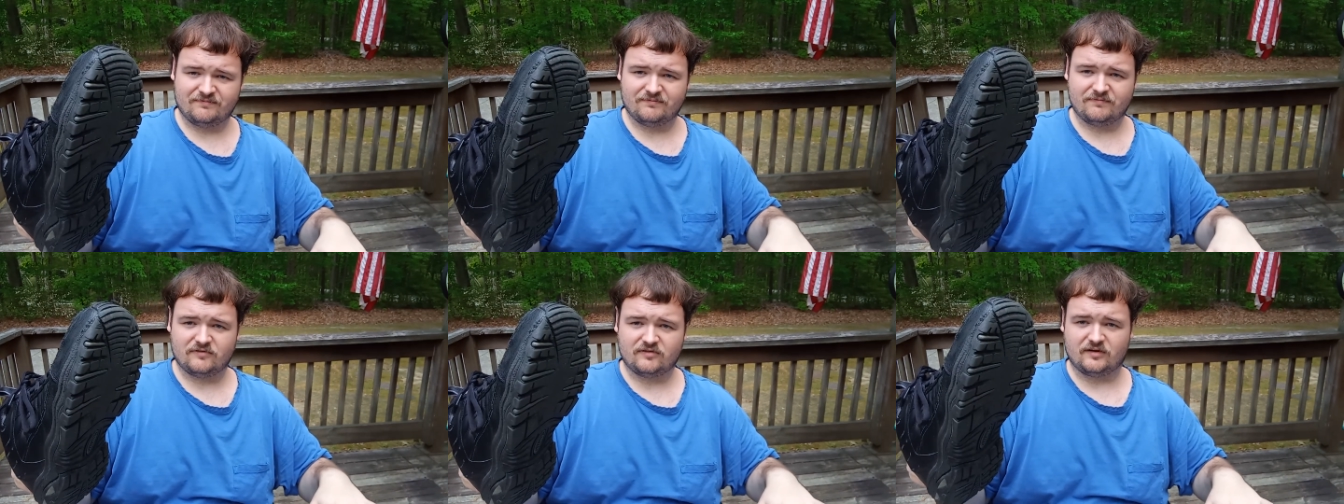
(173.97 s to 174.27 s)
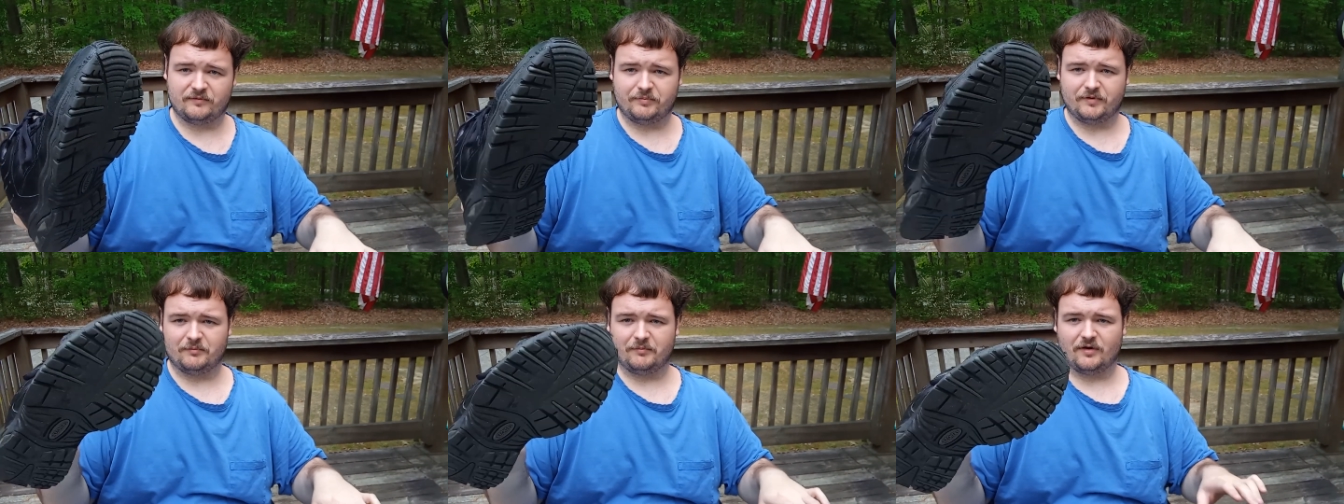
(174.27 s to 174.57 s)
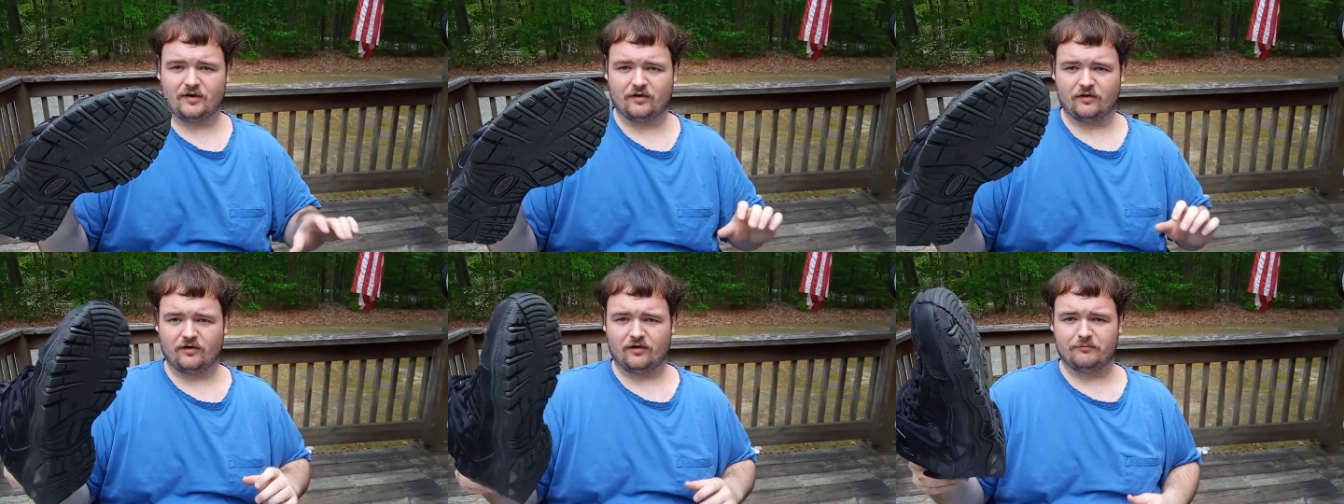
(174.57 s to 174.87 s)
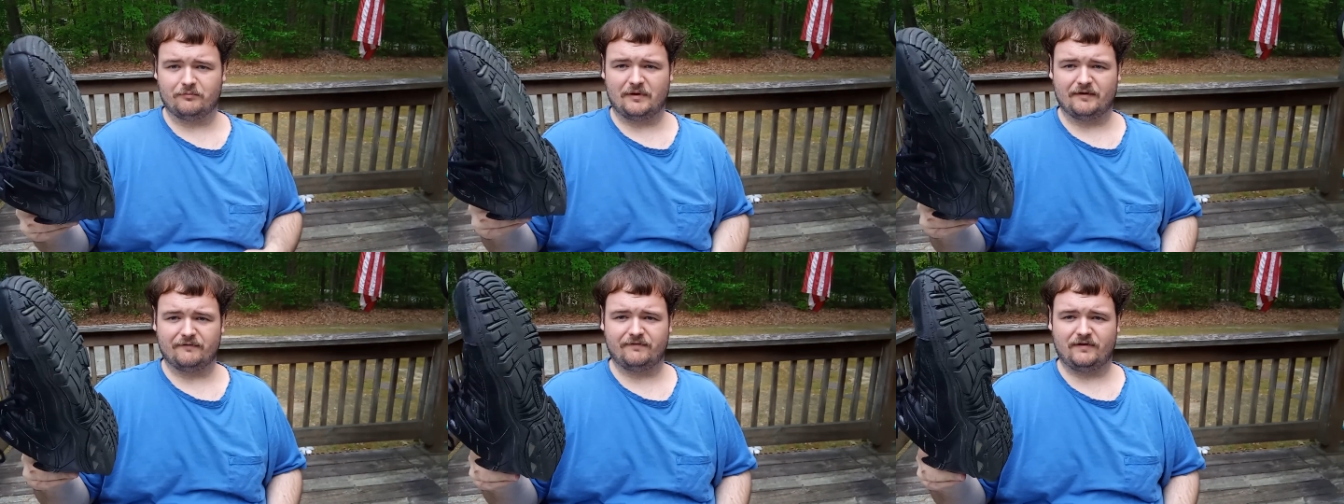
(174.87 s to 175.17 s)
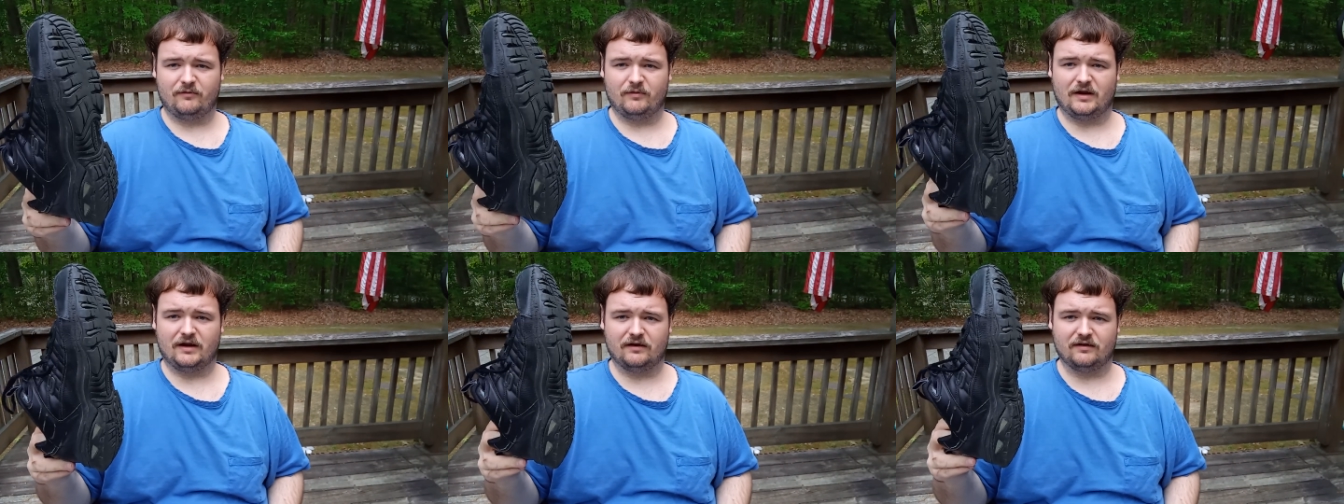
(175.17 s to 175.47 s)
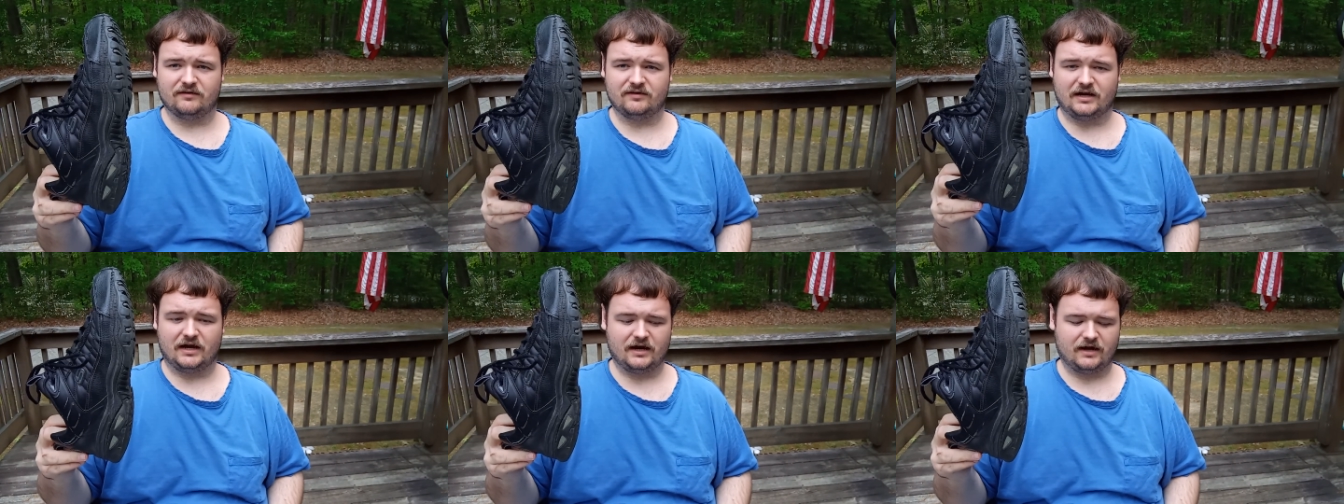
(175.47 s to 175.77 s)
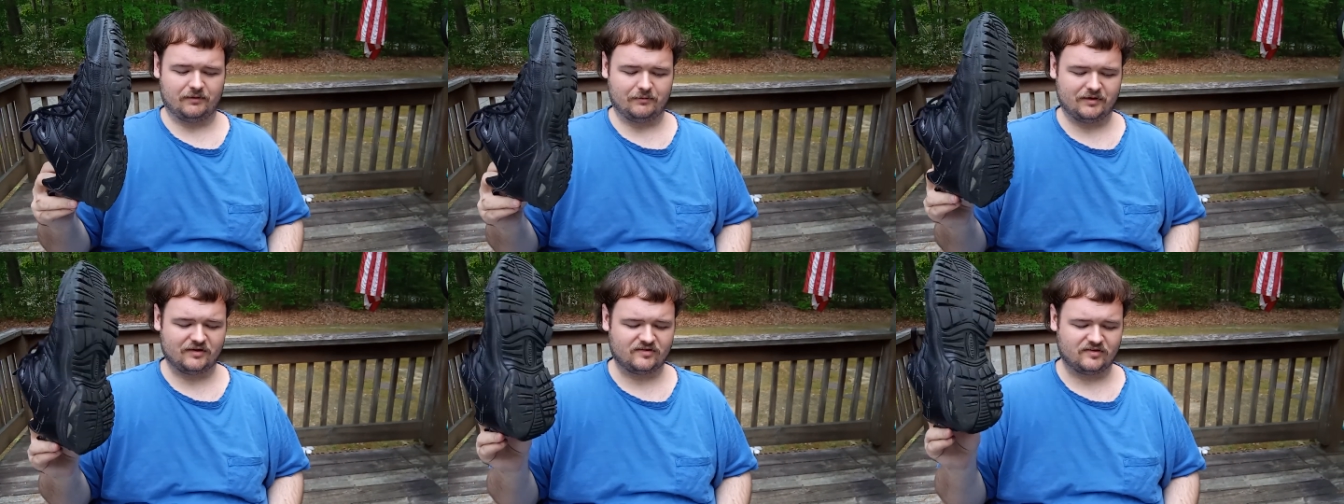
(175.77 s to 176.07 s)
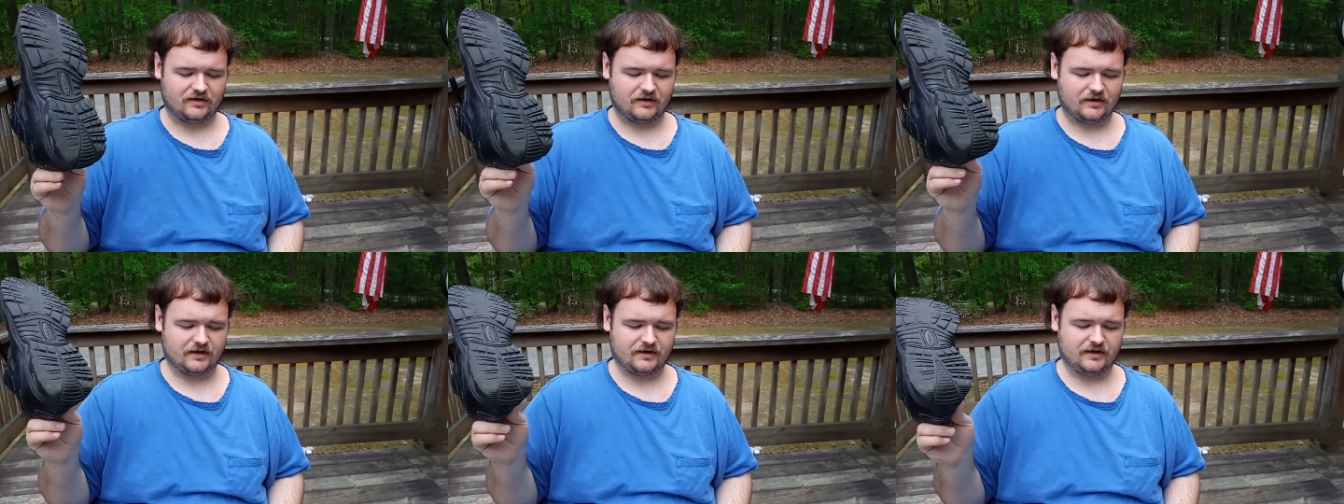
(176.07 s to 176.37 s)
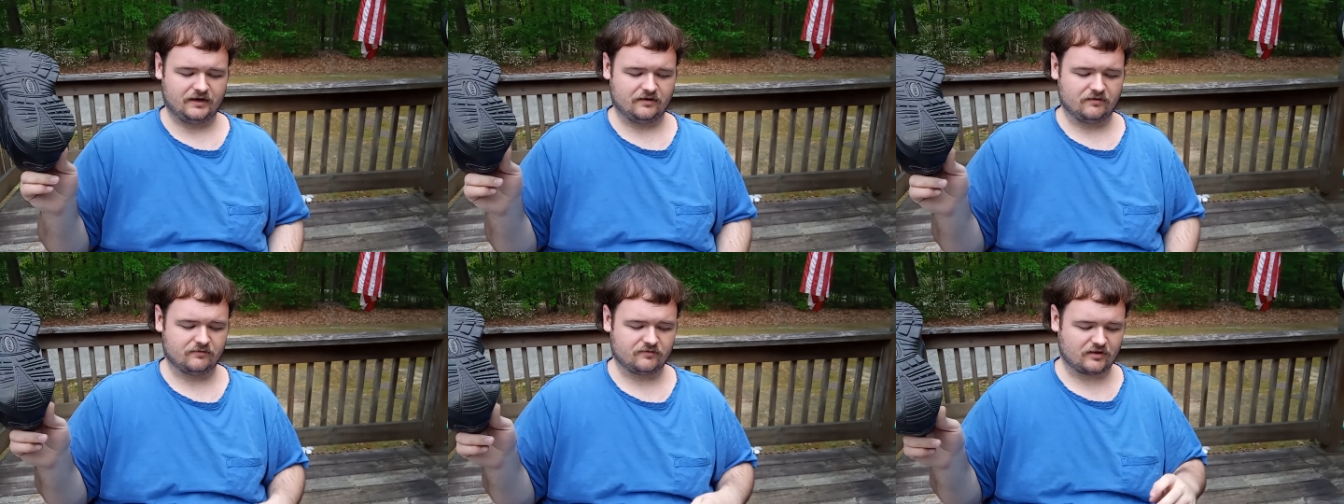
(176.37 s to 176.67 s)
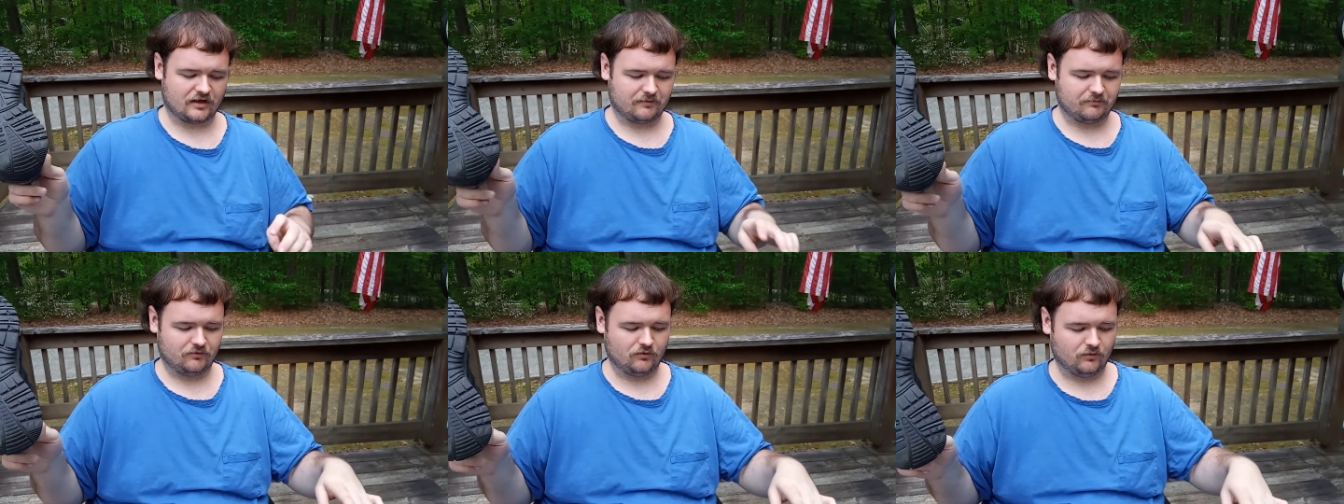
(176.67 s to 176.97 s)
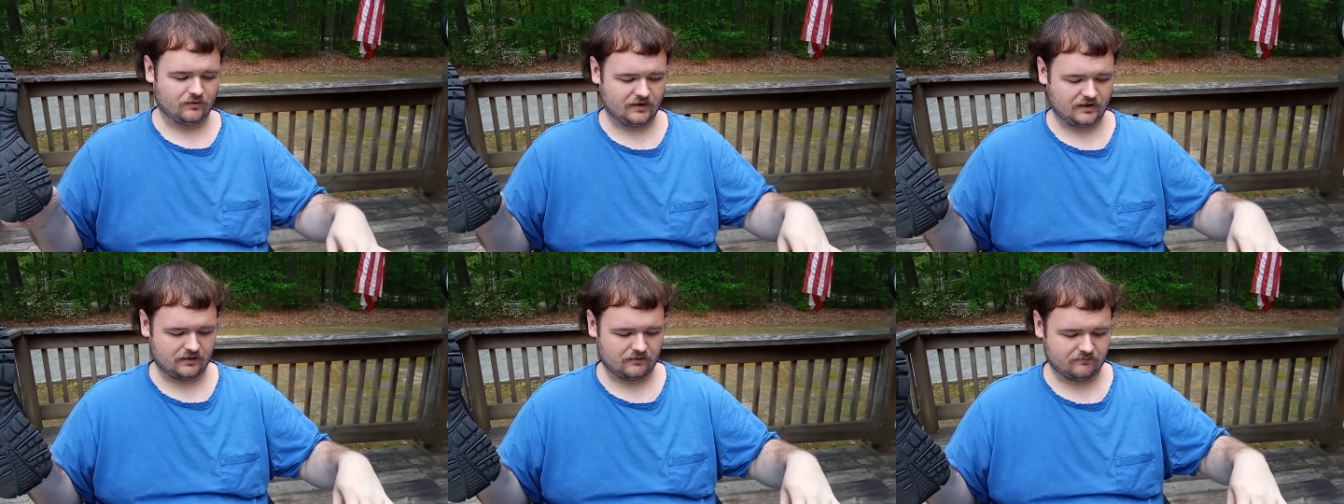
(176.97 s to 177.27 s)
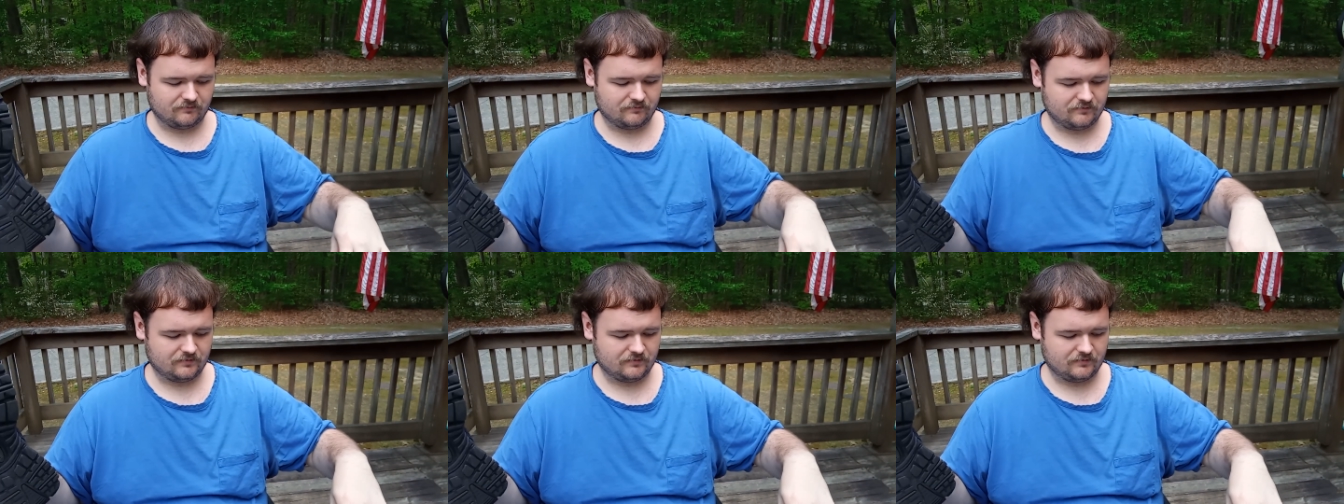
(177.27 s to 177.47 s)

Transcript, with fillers: slipping them on and off my feet without untying them. I said I need to stop doing that.